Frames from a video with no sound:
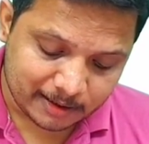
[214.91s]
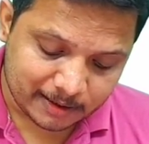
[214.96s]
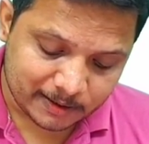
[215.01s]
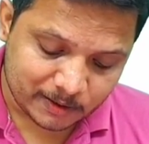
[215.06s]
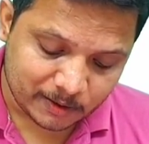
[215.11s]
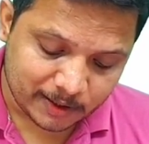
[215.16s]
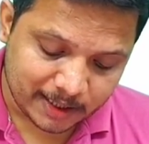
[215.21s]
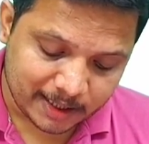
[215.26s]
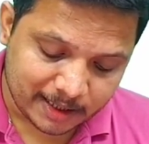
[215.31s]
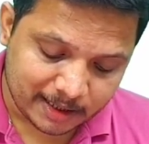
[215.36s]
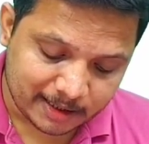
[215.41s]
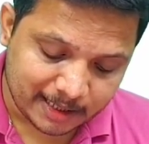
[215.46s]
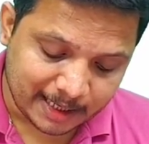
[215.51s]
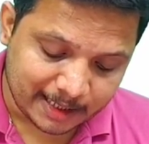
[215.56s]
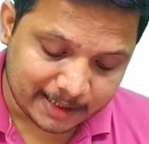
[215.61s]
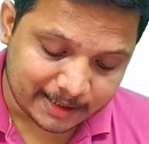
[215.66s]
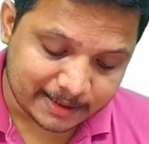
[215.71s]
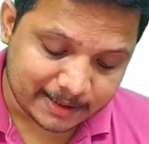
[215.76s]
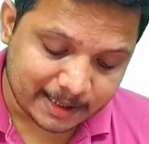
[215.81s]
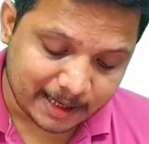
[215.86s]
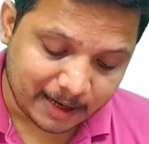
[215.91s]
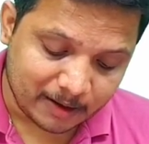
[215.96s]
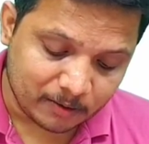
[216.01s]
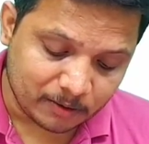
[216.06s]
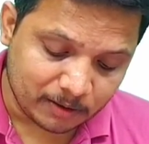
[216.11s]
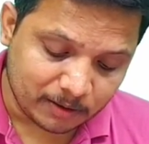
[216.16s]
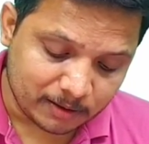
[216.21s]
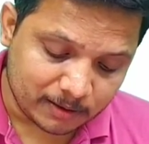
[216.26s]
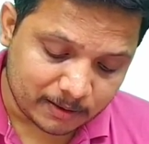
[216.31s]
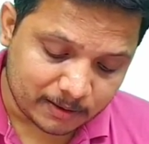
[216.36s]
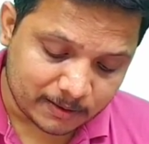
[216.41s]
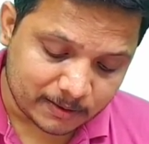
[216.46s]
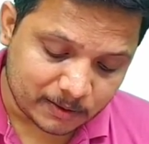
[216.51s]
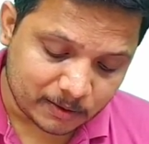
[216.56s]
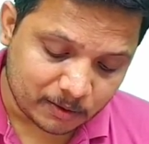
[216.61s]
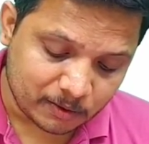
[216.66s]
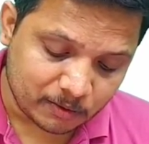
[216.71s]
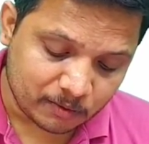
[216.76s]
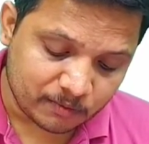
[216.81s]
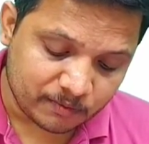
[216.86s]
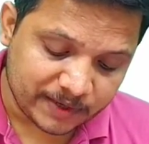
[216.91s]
So here that is ground. So